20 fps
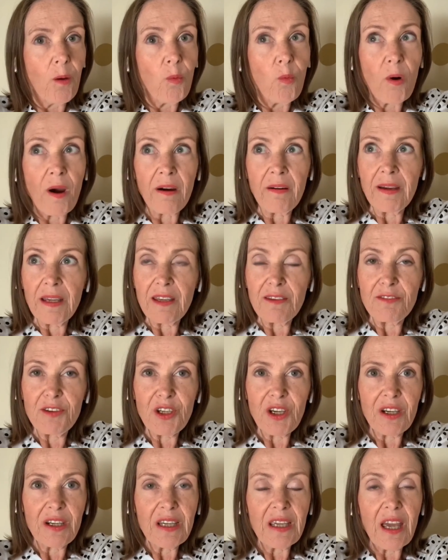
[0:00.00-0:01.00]
worrying if
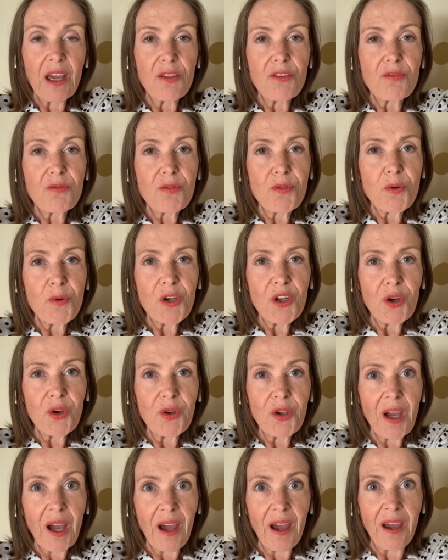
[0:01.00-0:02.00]
you're going to get through it
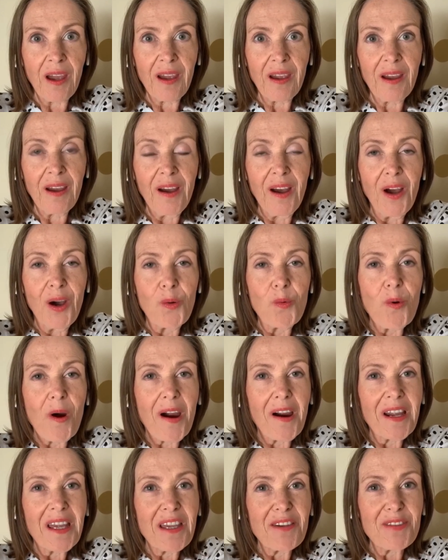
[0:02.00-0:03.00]
okay,
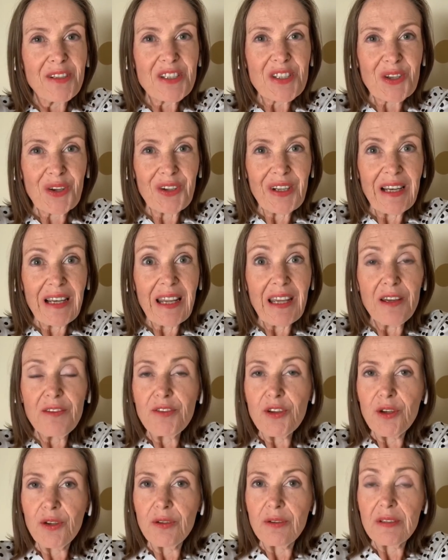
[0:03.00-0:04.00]
worrying if it's going to
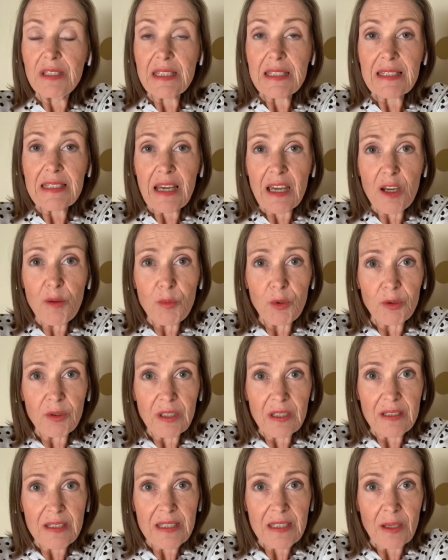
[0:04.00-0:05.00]
leave you disabled
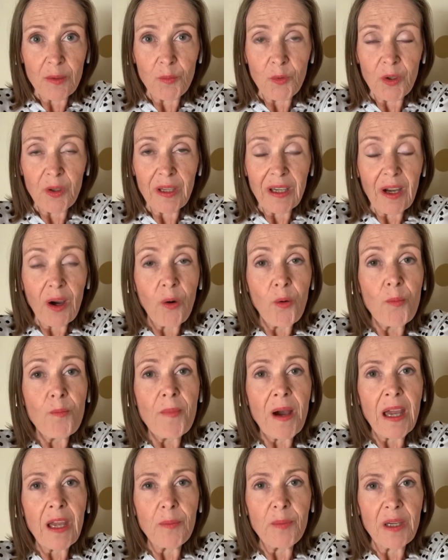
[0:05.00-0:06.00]
in somewhere or
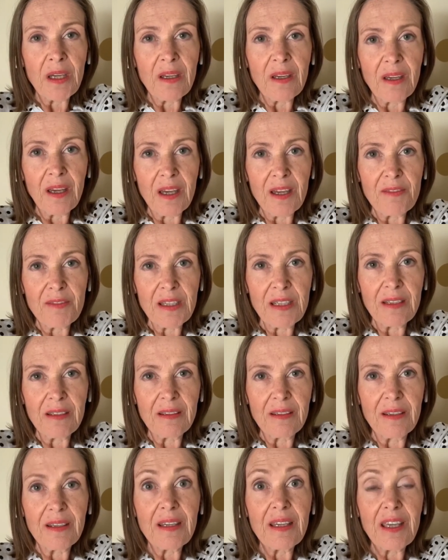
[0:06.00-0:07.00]
maybe
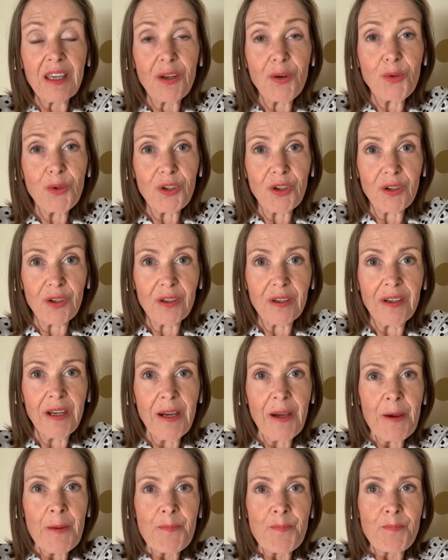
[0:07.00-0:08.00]
even kill you,
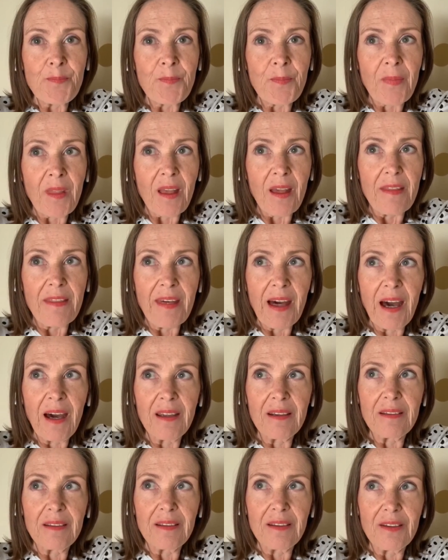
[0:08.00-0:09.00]

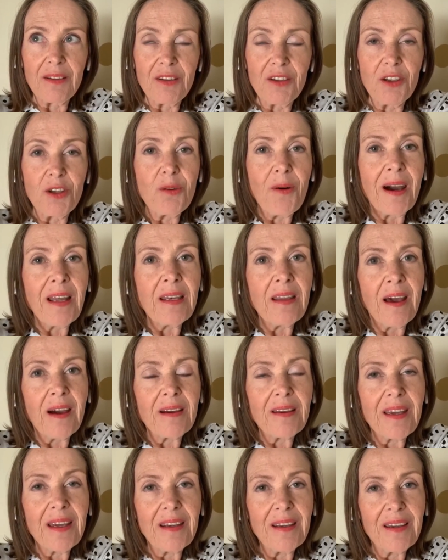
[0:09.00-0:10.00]
that you are
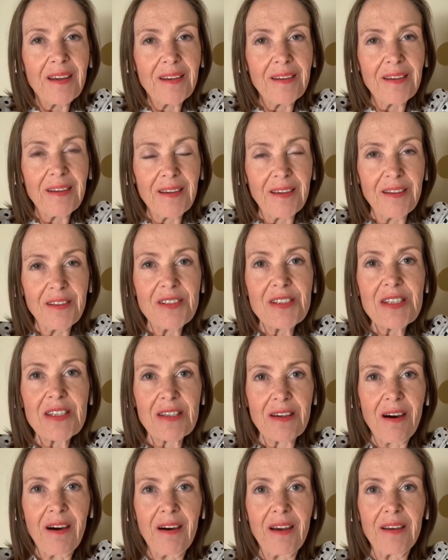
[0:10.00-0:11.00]
now getting an
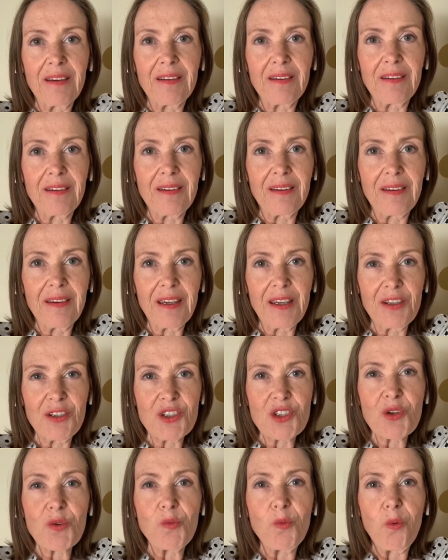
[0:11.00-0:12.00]
insight
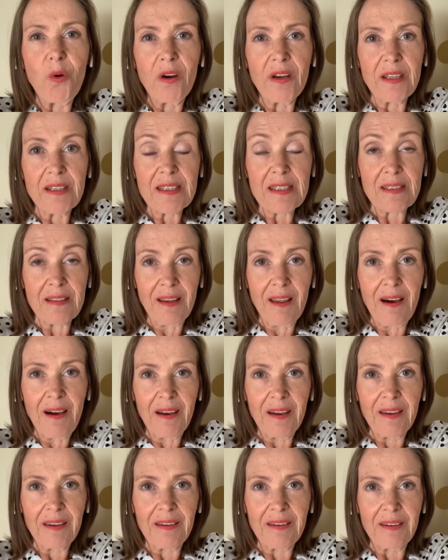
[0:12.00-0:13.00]
into what it's
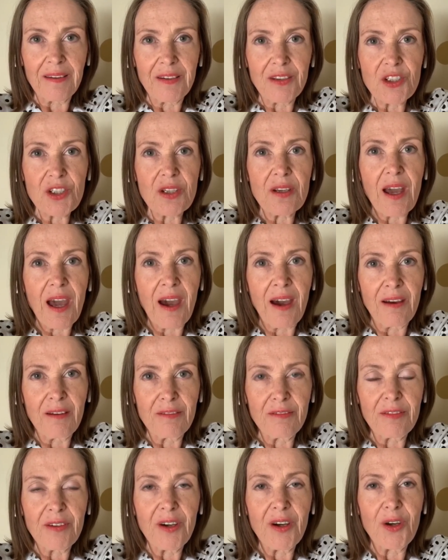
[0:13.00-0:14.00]
like to
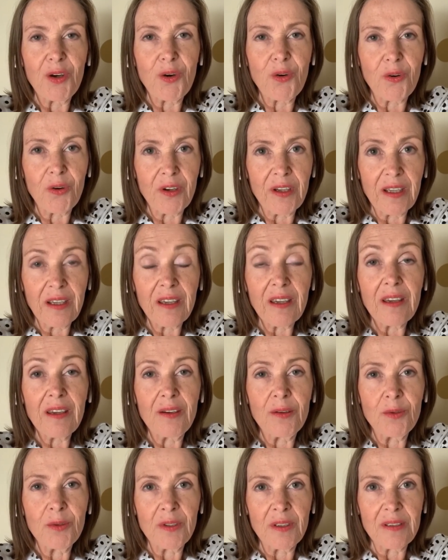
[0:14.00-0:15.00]
have a chronic
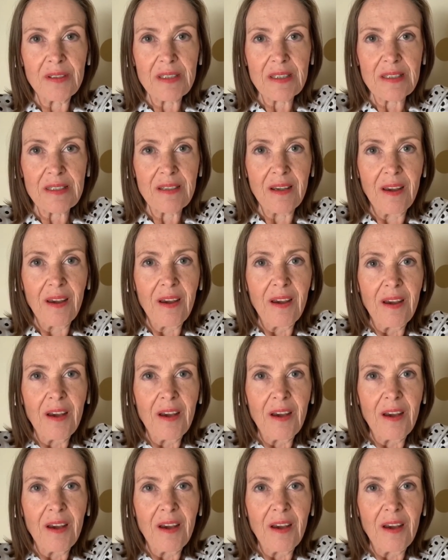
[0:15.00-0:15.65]
illness.